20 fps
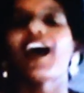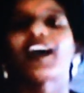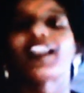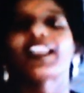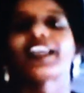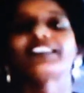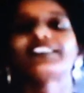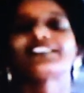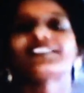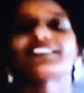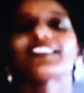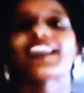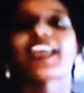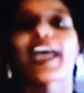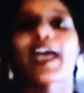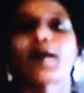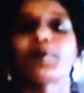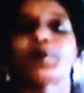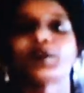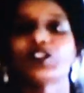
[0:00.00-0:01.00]
I like to say
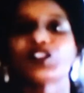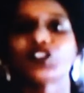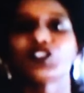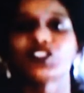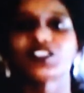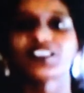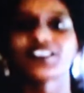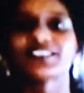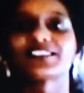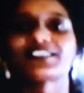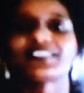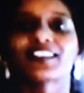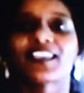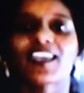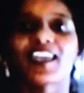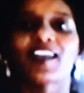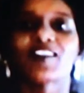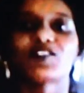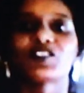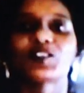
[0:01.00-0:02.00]
Happy New Year's to
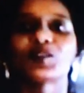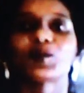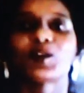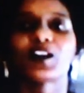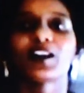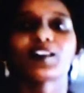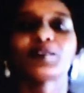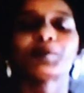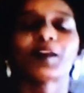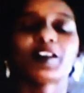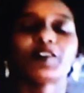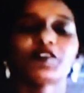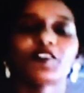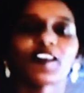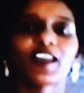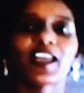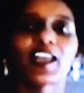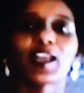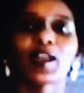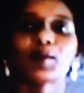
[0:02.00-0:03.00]
everyone, my
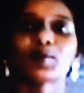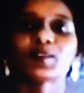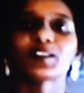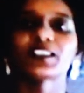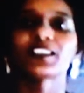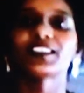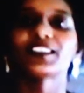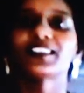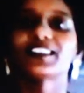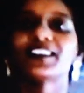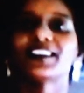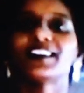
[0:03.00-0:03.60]
family,